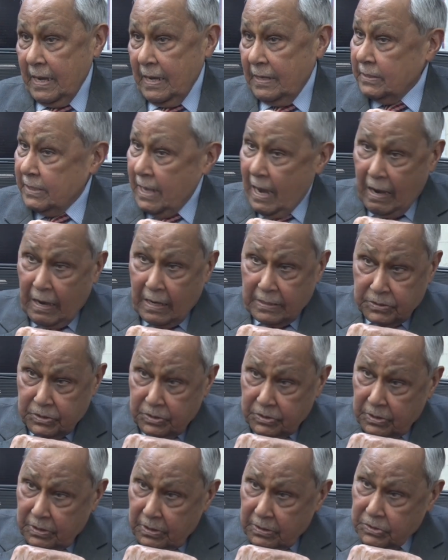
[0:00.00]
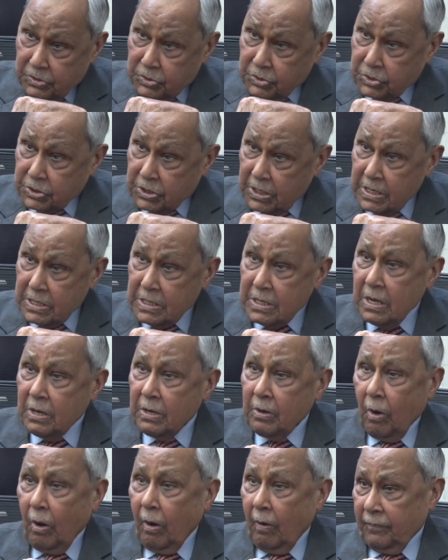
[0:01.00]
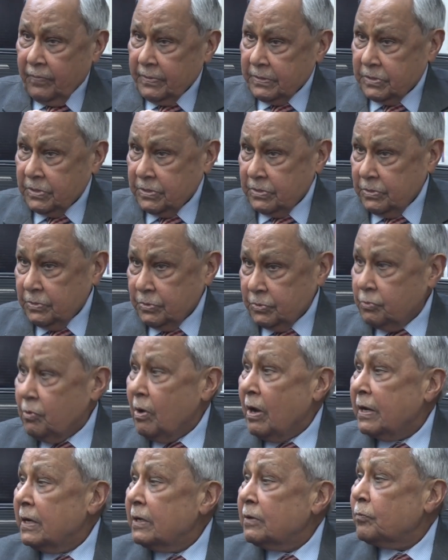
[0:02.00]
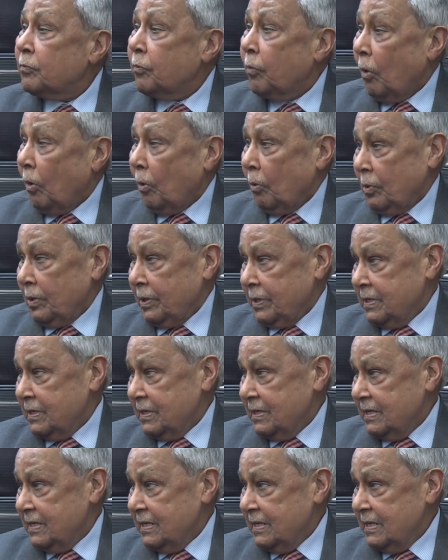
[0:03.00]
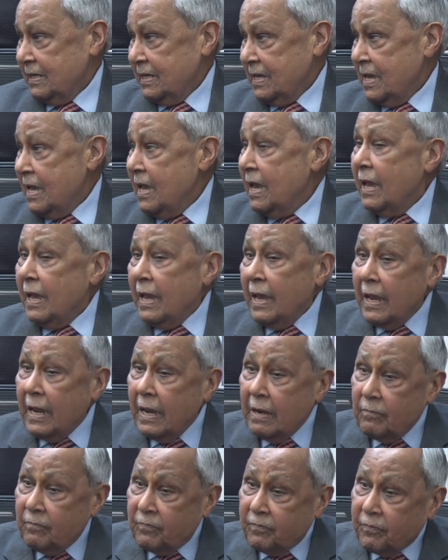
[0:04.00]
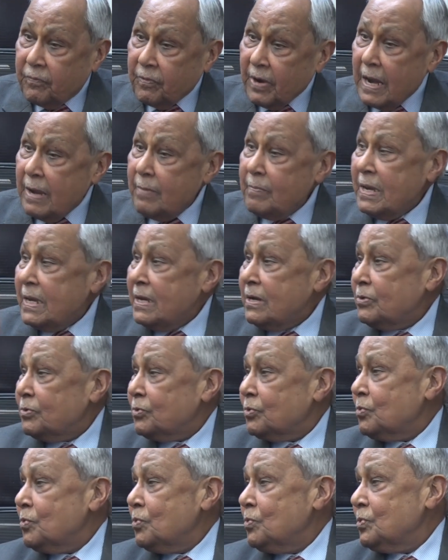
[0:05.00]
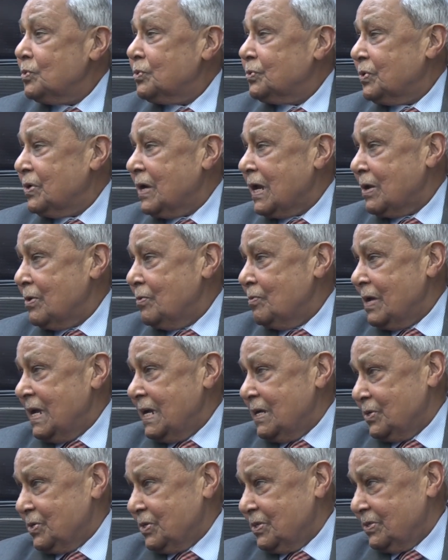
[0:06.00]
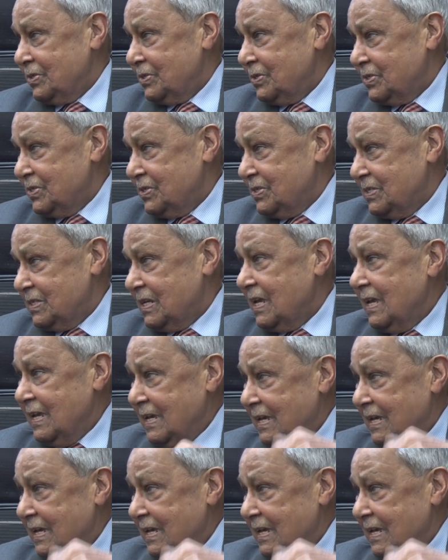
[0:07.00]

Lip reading: there are senior officers who are involved in framing rules, regulations.